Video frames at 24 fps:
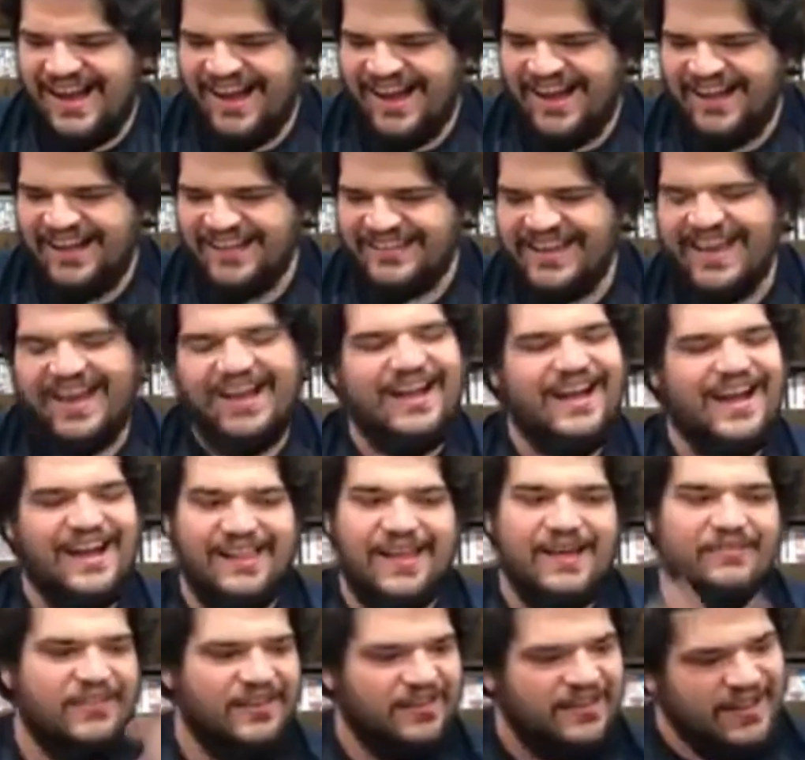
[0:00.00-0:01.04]
Yeah, I love
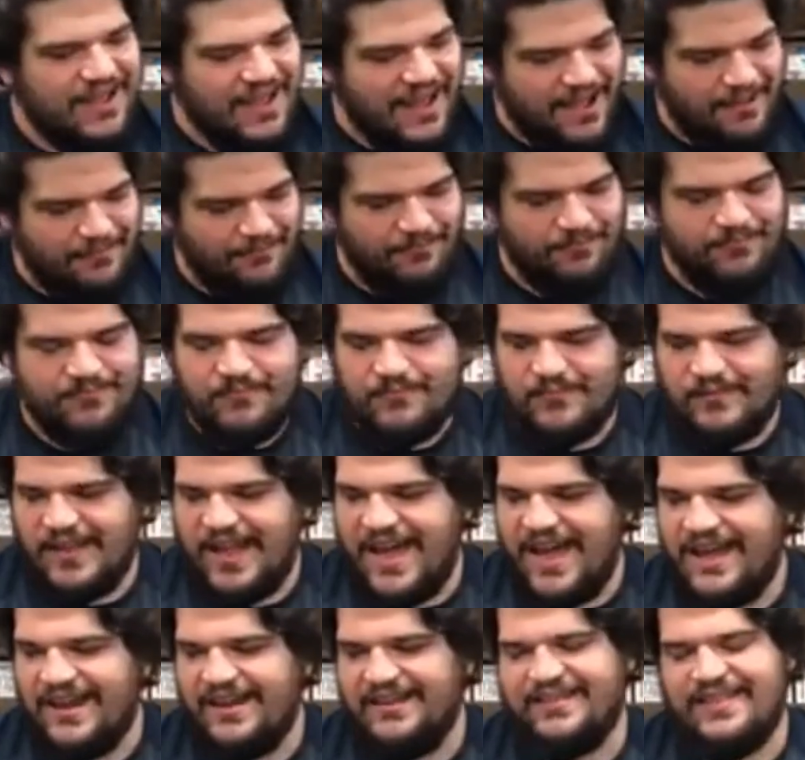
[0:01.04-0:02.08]
it. I'm glad
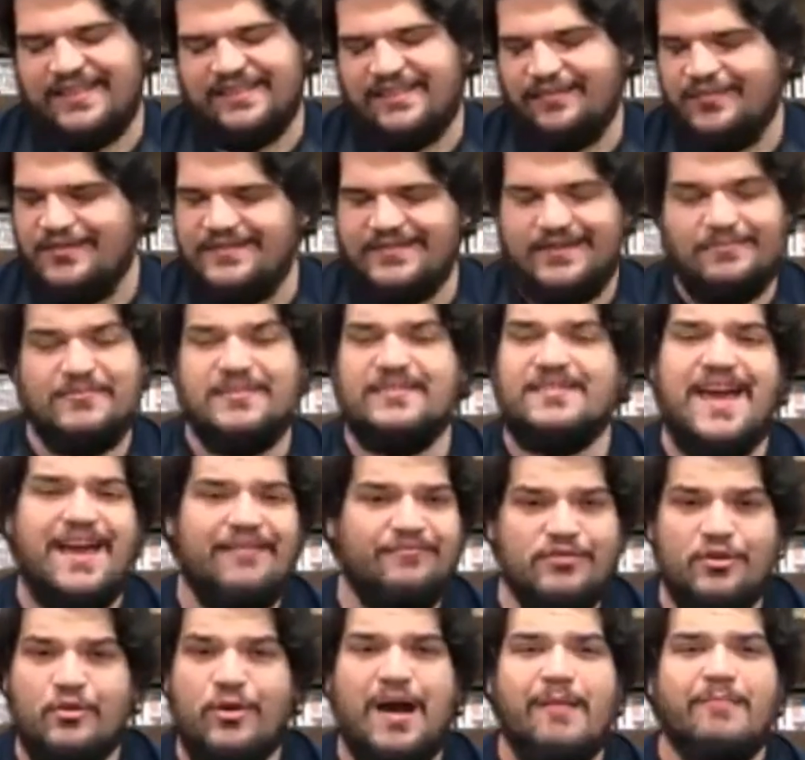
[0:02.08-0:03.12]
that we seem to have new
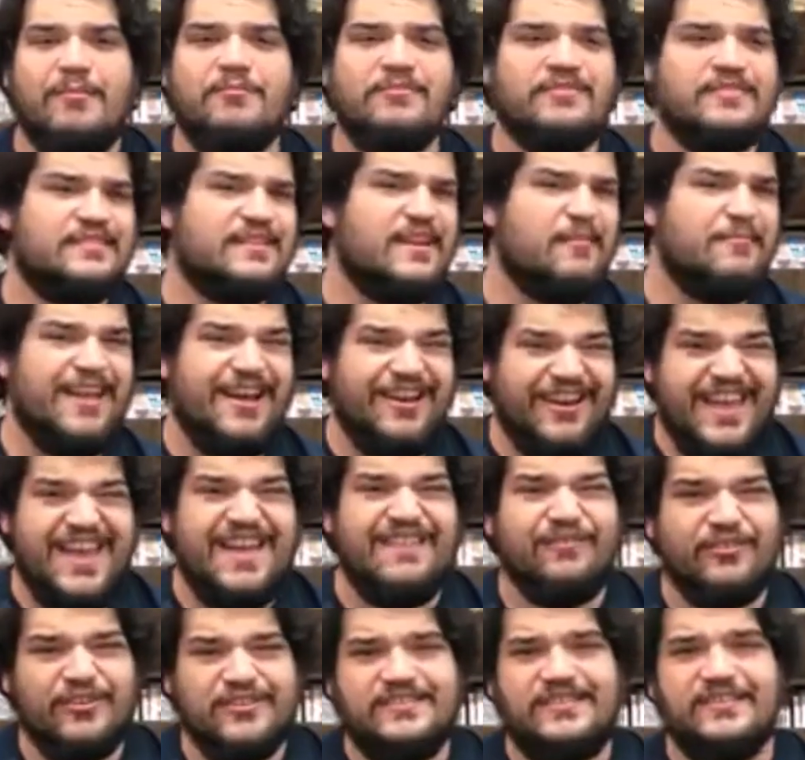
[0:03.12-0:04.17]
omnibuses coming out every
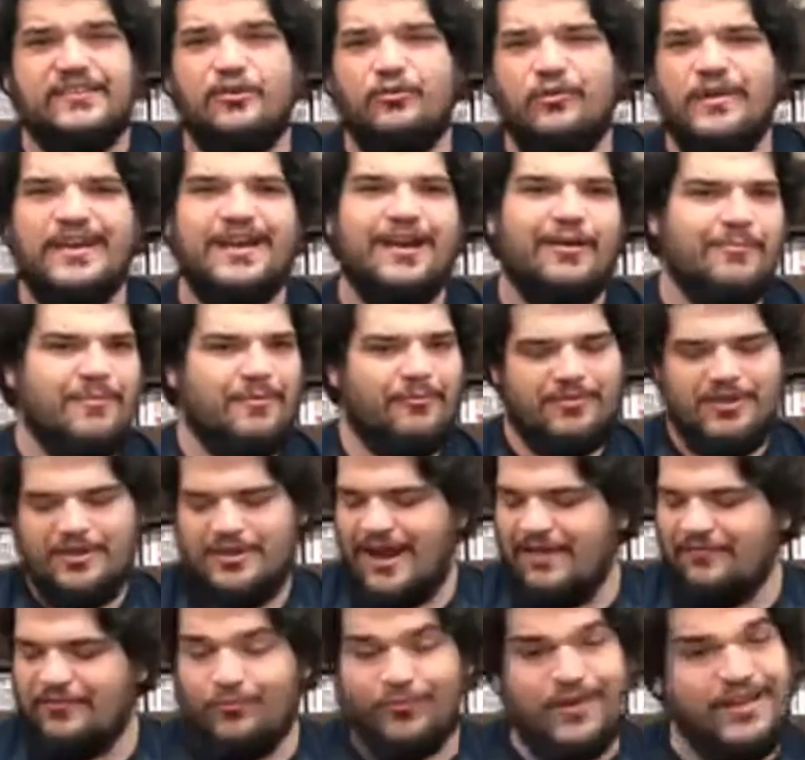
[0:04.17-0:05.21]
single week. I remember you'd have to
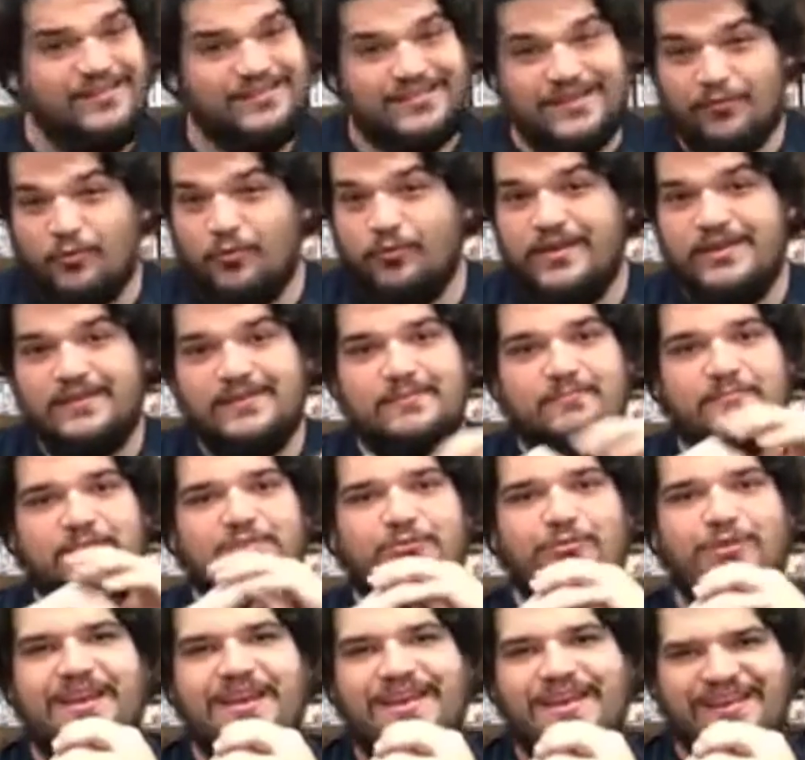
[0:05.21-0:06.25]
wait several weeks in between,
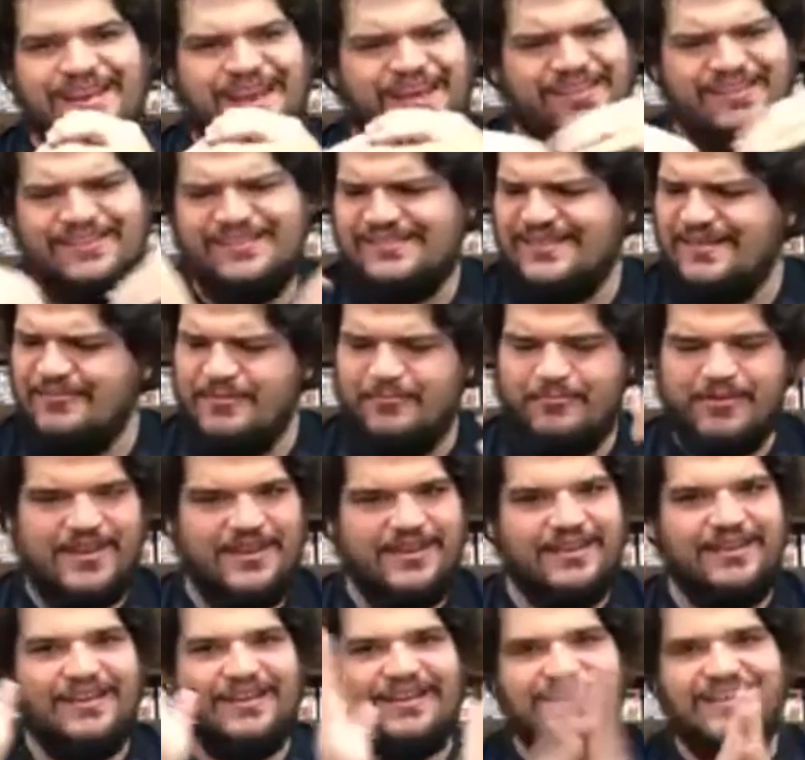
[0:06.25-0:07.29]
and now they just seem to be
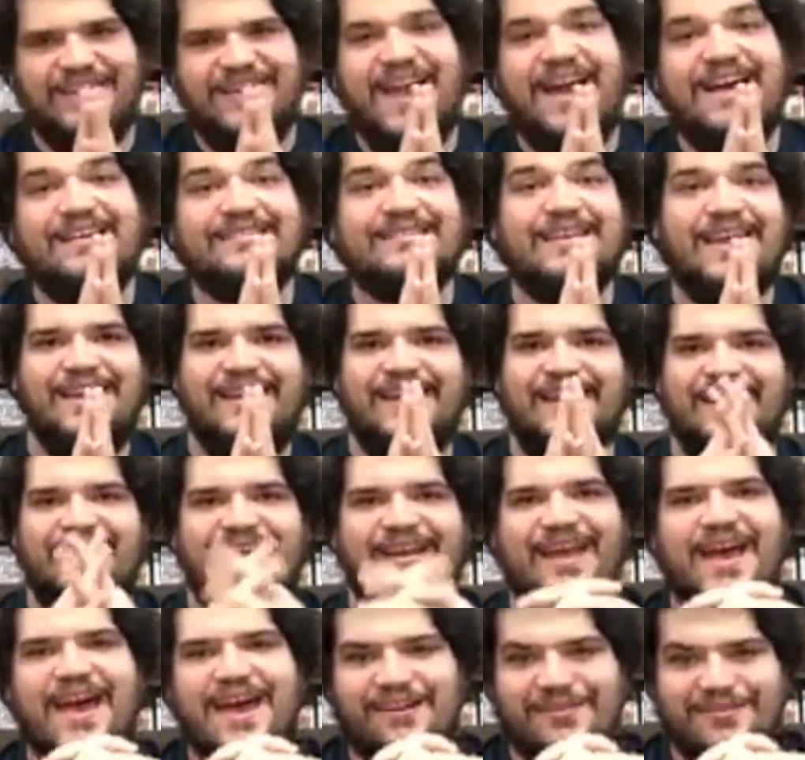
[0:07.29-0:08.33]
cascading out
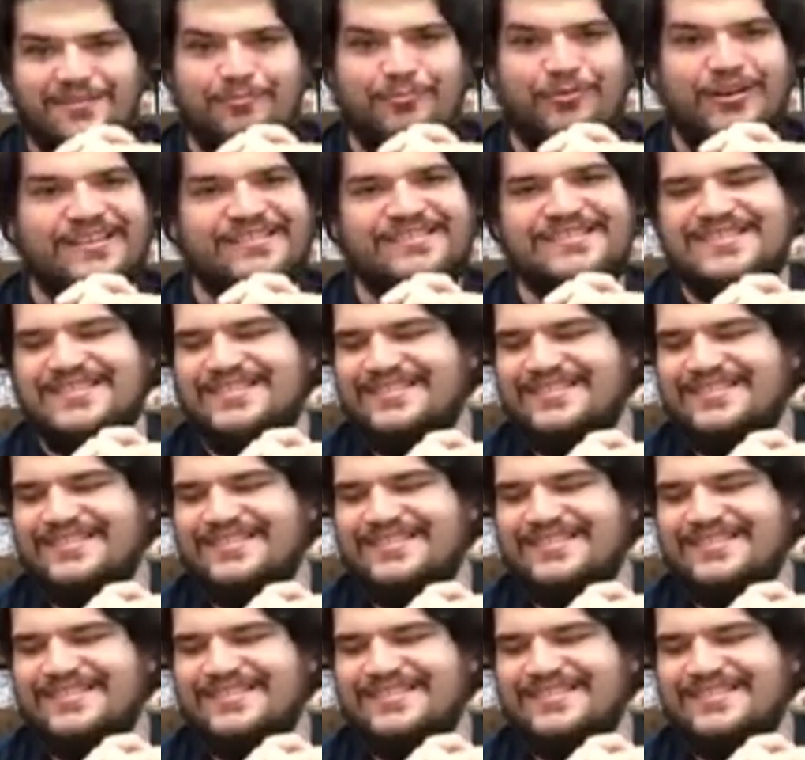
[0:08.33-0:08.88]
of the presses.